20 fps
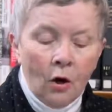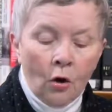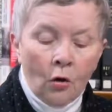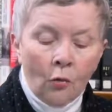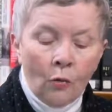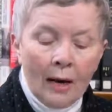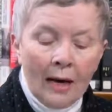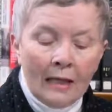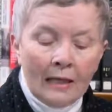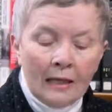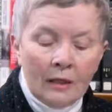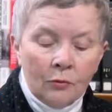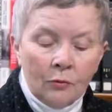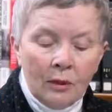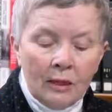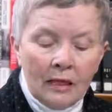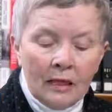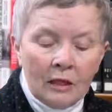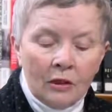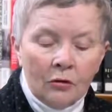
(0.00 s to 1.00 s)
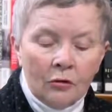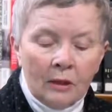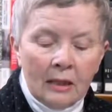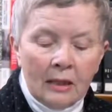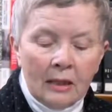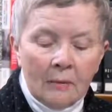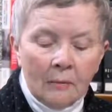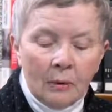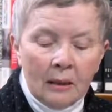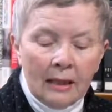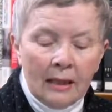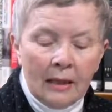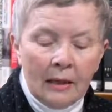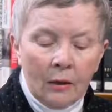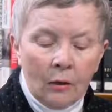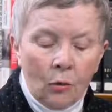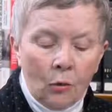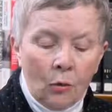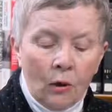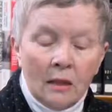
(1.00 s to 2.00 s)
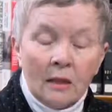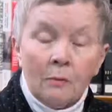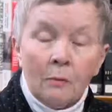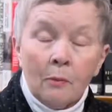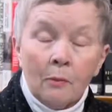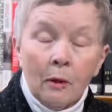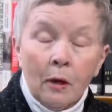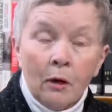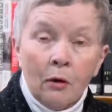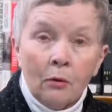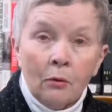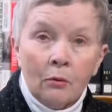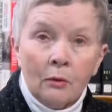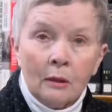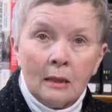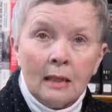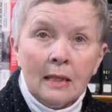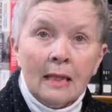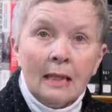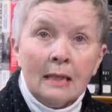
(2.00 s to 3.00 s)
Radnor's redistricting plan, once proposed,